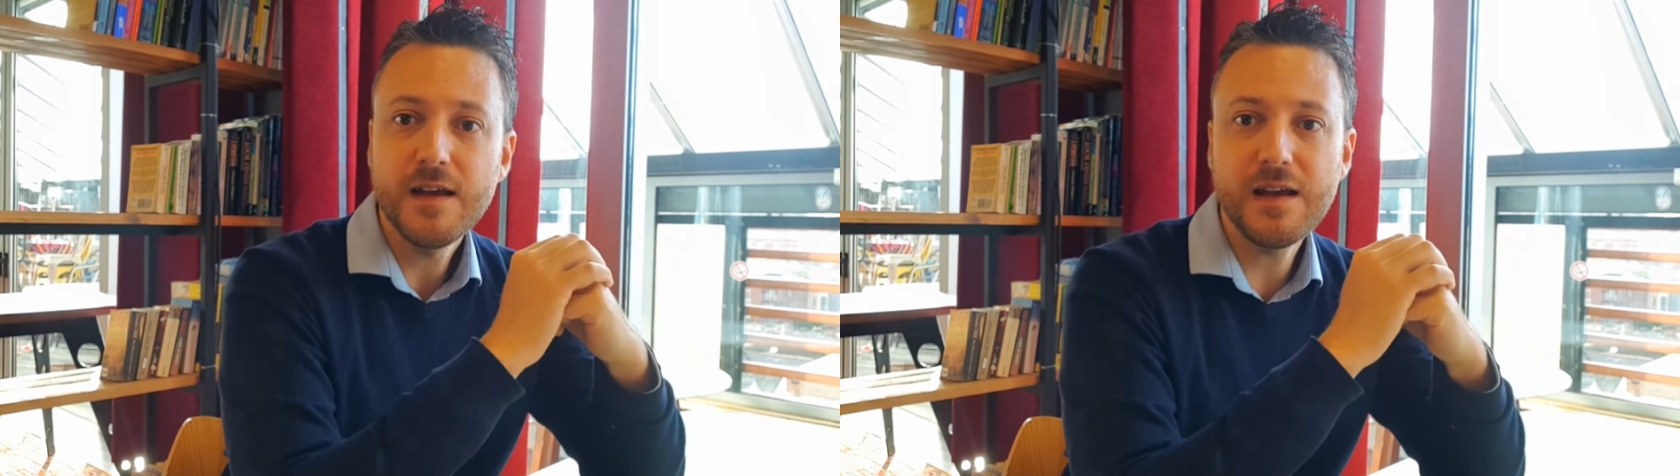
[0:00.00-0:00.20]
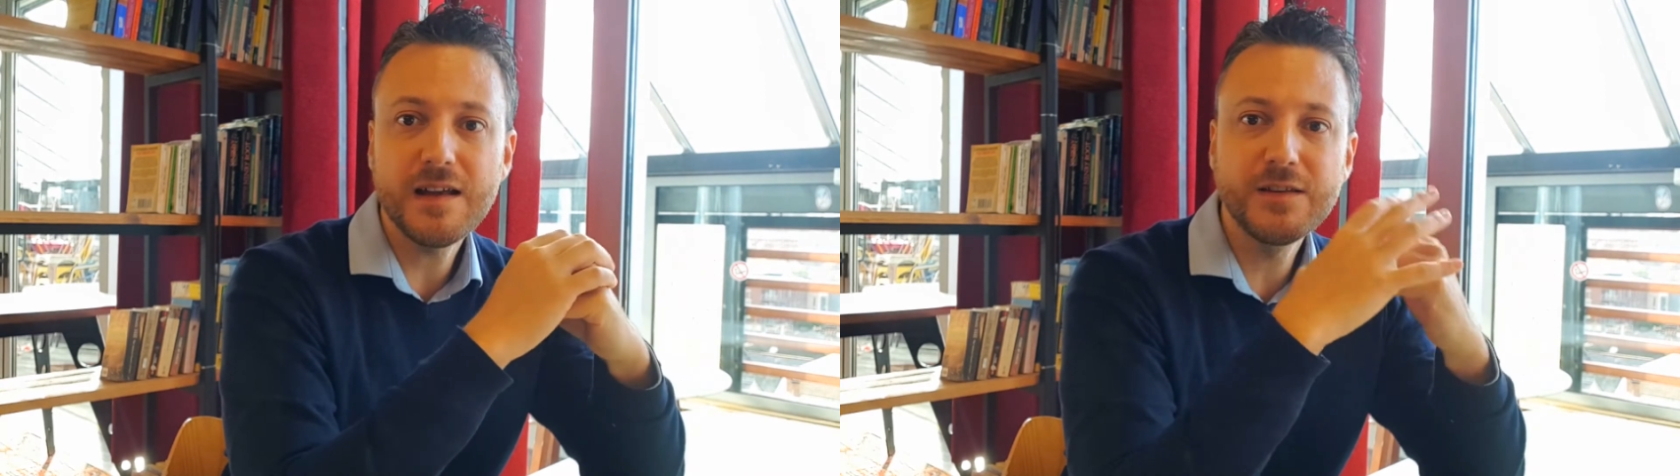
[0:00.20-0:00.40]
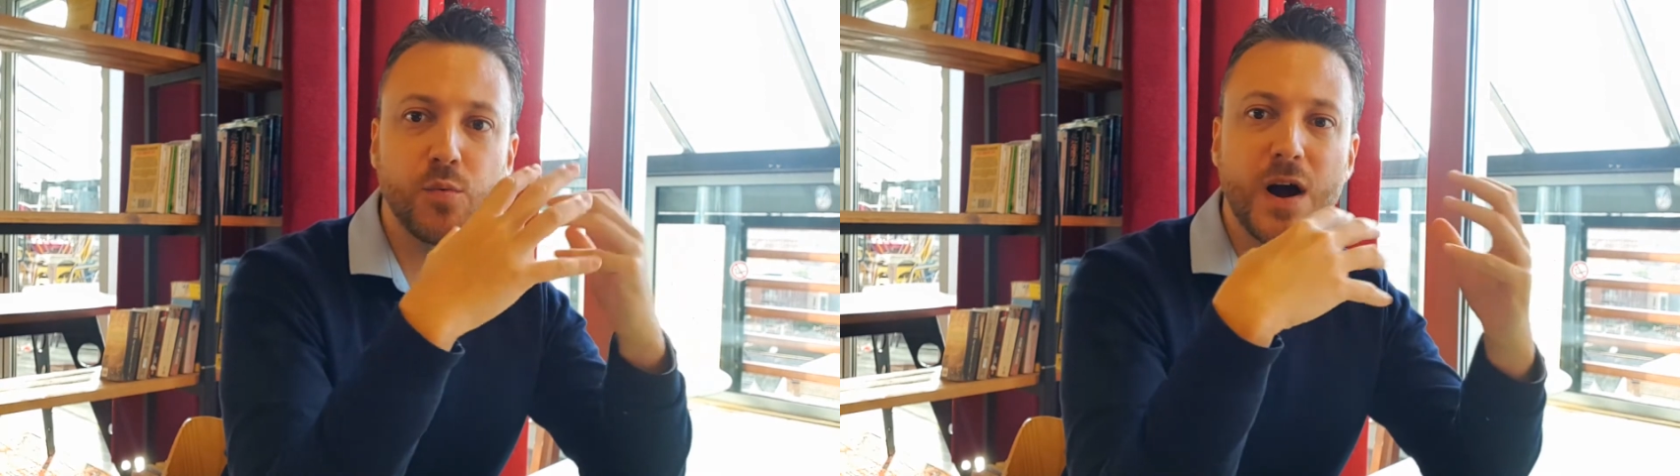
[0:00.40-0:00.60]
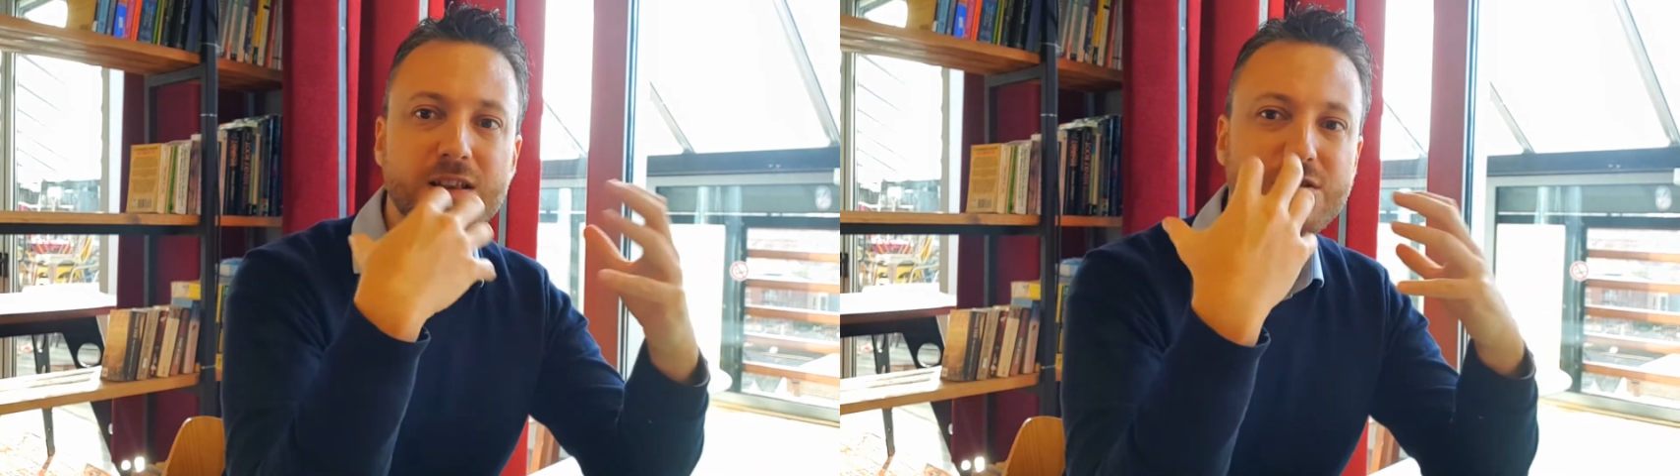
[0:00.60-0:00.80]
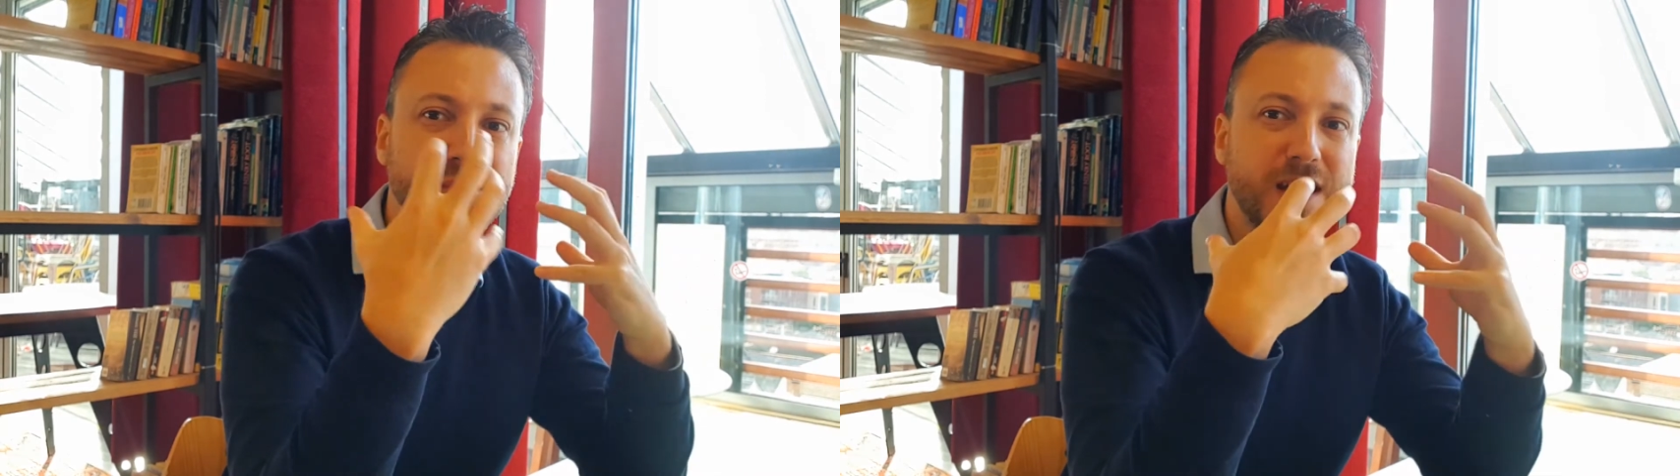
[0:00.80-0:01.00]

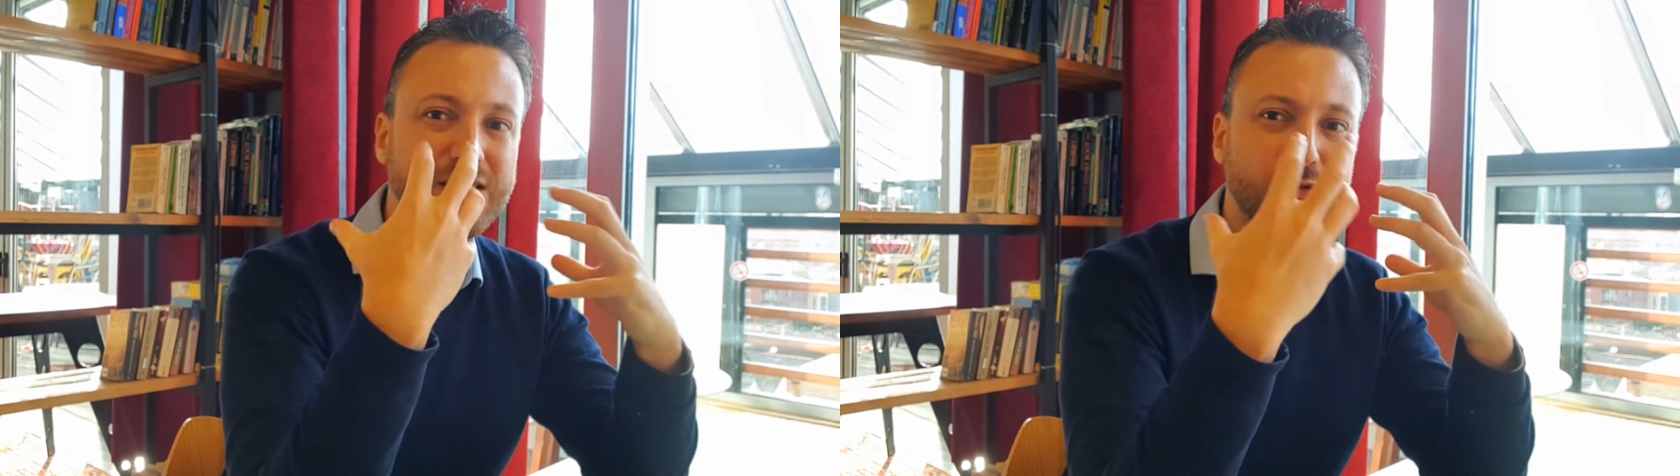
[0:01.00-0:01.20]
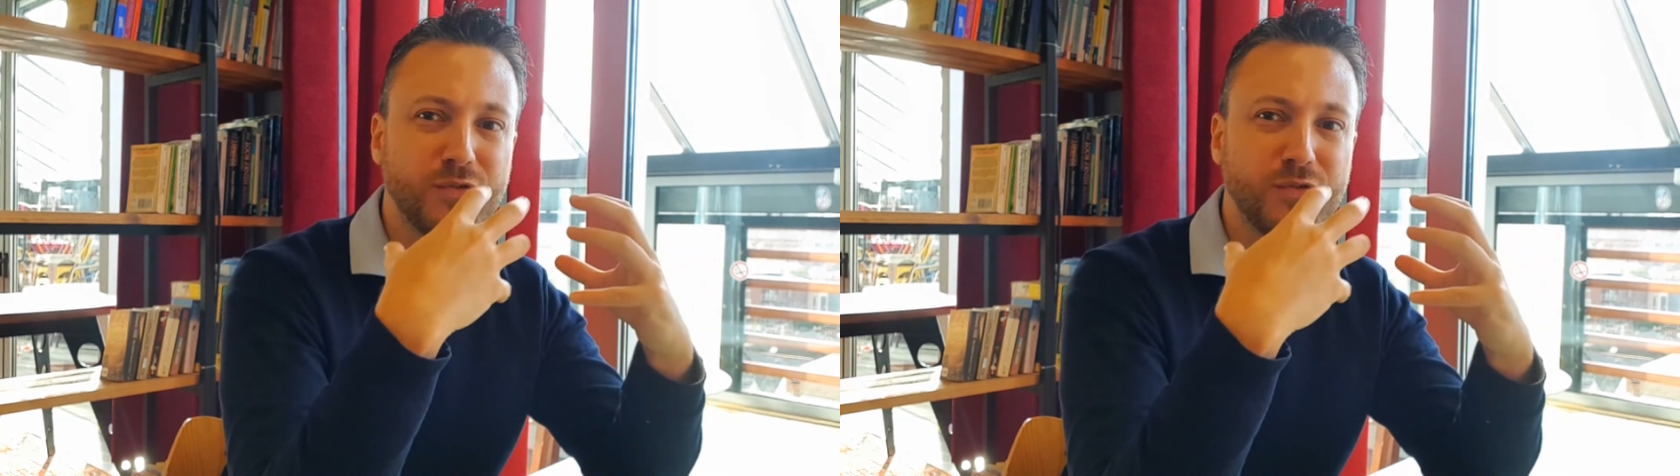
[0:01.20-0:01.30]
Otherwise you get